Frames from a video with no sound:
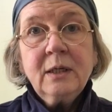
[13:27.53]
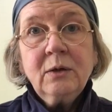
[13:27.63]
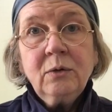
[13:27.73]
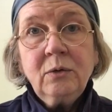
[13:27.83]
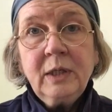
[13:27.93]

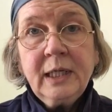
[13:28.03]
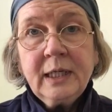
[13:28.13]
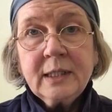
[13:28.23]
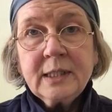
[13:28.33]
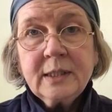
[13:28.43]
Oh
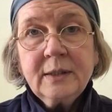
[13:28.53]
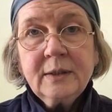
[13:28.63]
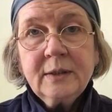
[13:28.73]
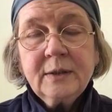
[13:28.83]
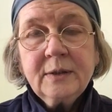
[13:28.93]
yes,
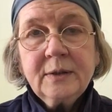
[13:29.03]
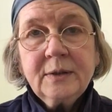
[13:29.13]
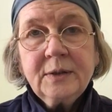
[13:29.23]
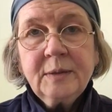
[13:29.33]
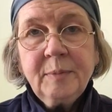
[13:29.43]

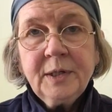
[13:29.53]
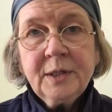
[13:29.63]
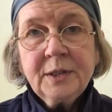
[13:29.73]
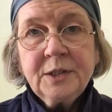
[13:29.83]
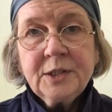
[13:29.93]
the
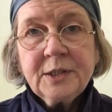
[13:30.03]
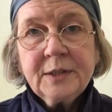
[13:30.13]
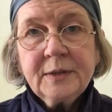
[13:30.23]
birds.